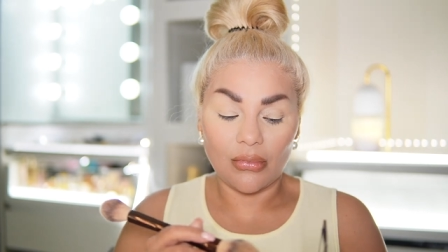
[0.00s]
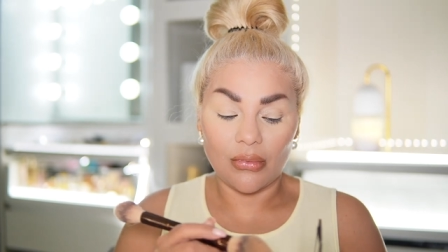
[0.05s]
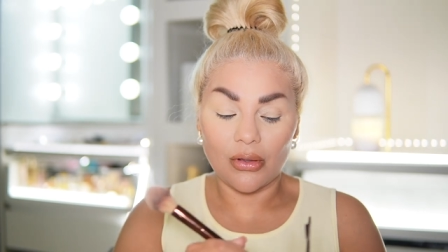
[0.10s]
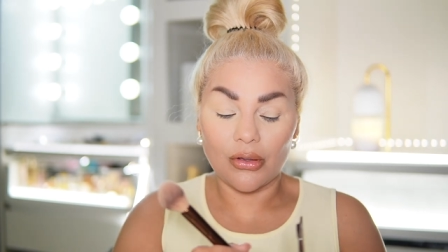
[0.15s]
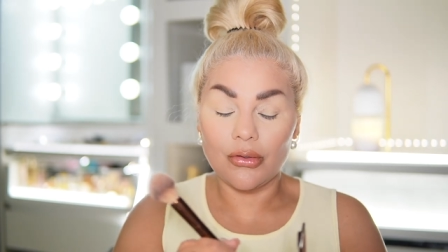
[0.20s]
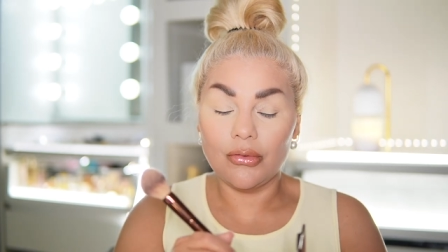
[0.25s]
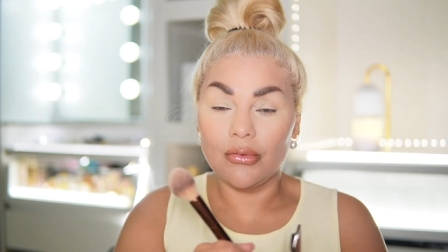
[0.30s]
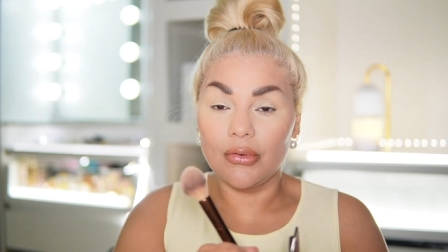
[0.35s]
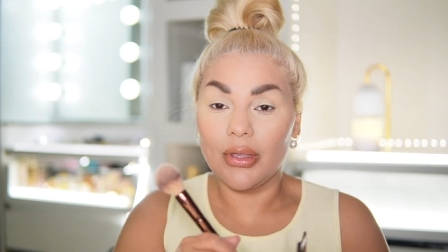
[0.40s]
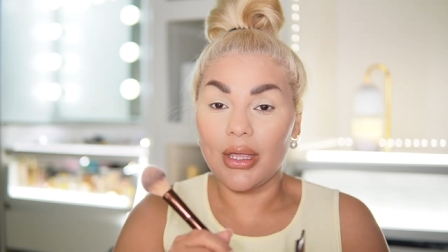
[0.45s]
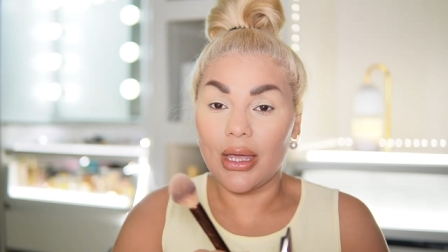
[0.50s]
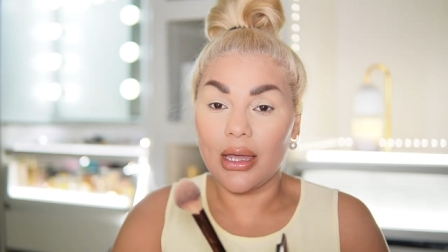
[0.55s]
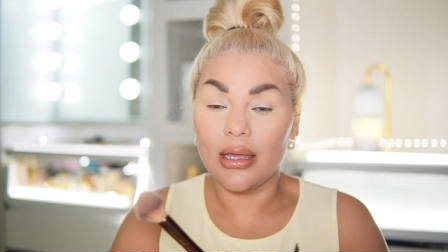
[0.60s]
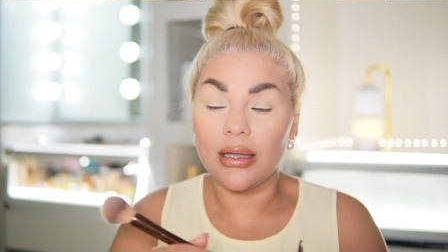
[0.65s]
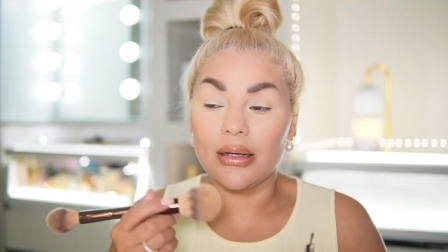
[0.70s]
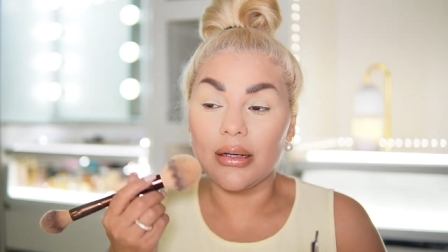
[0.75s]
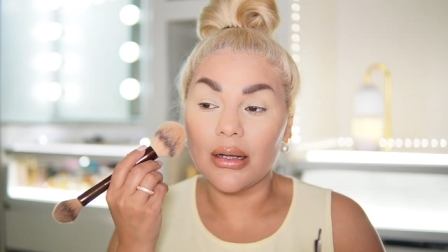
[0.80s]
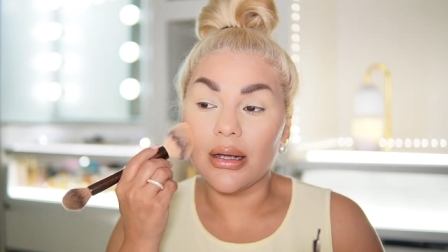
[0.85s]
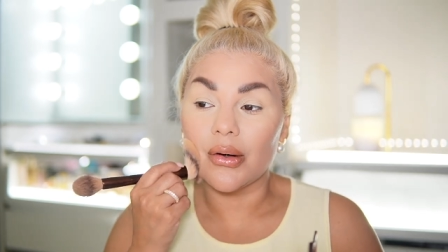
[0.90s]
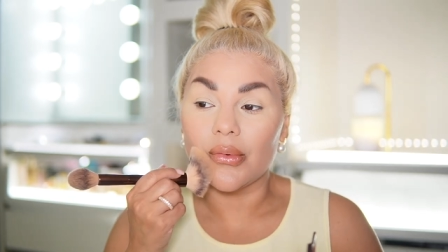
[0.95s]
you
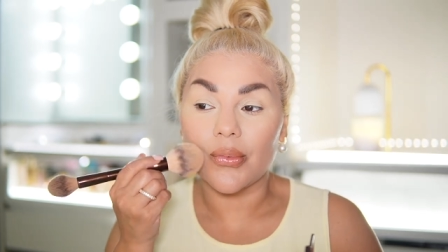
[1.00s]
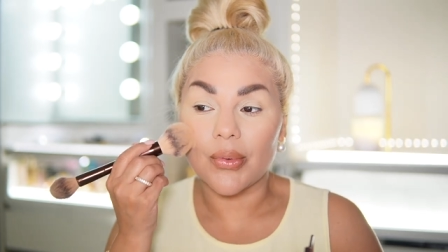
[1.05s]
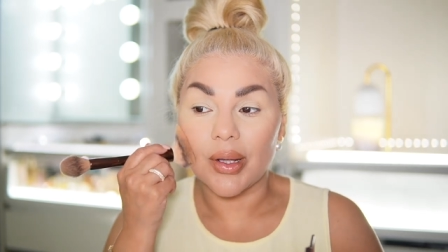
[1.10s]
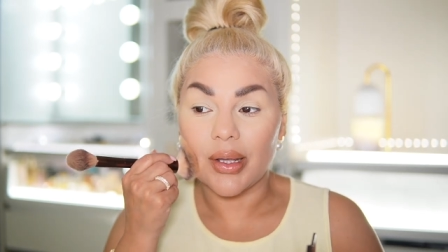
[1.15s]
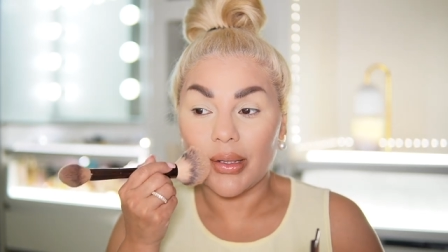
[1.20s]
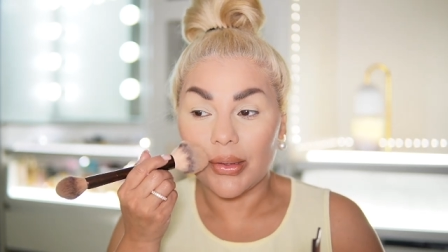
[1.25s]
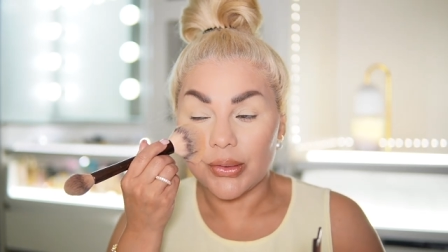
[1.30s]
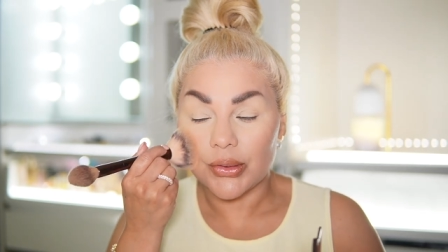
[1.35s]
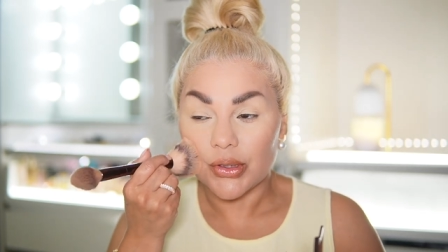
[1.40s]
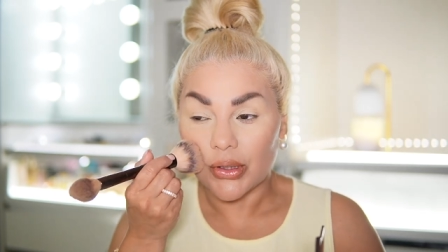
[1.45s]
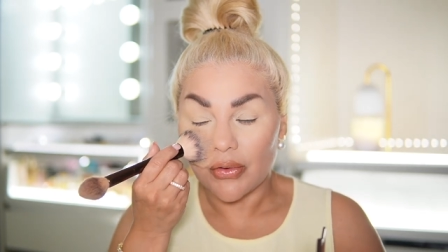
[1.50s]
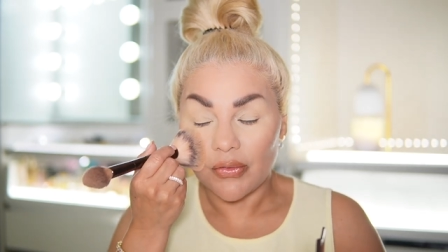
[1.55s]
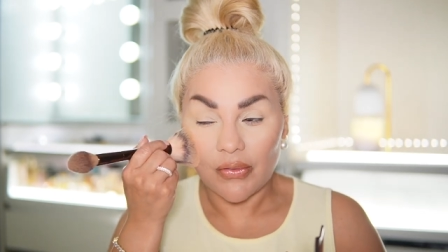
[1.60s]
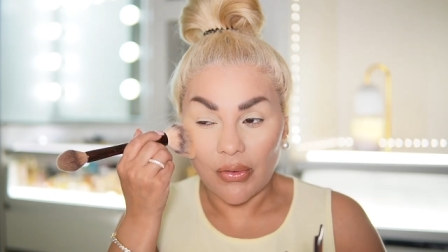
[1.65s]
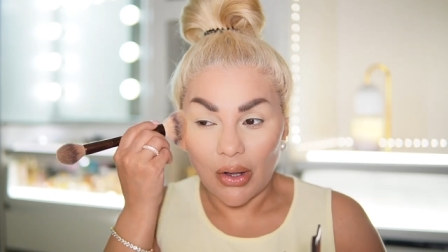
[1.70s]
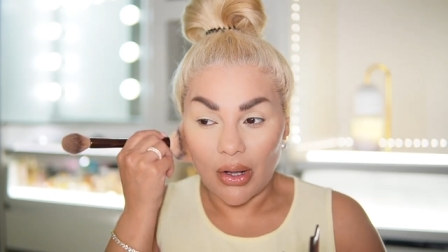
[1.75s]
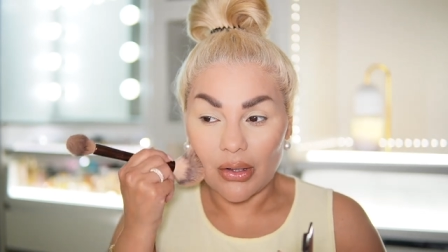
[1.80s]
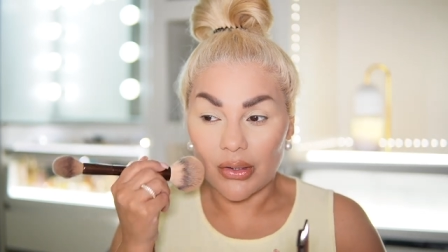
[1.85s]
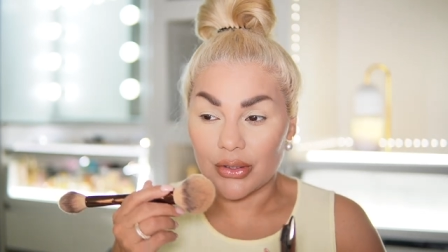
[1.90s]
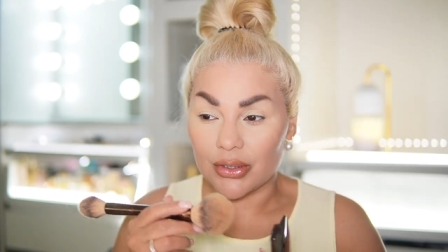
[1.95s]
get a range of
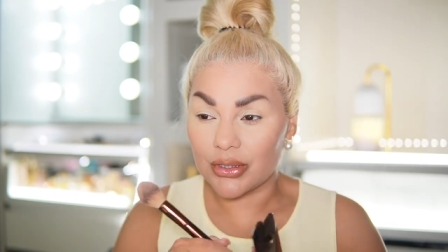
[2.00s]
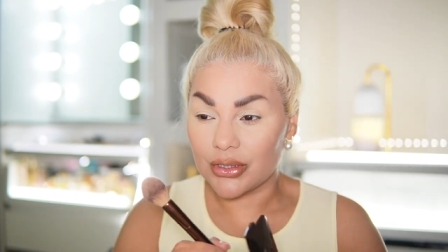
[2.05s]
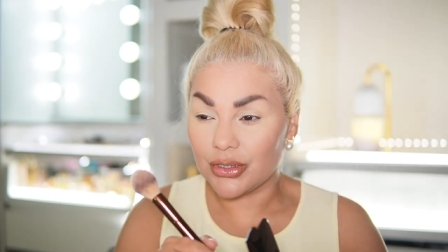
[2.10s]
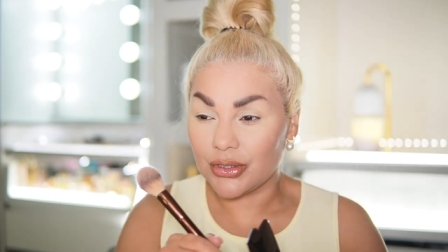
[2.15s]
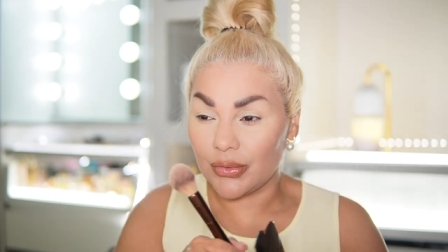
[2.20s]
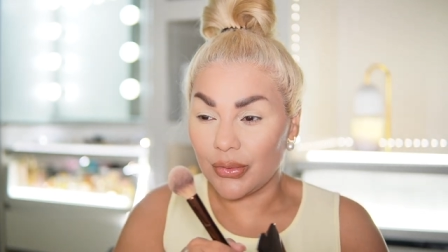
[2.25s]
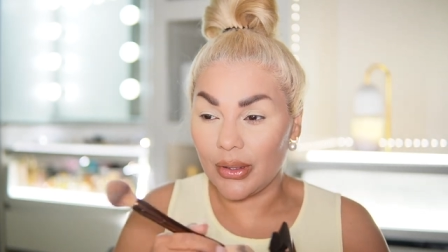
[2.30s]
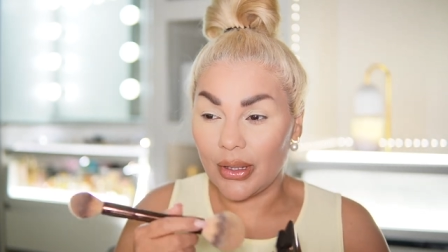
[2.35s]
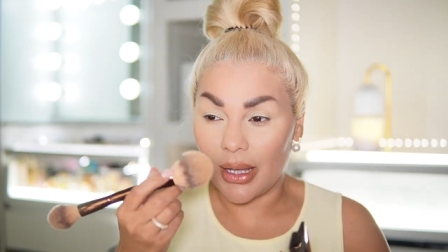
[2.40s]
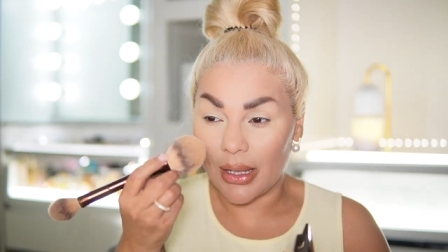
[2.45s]
colors you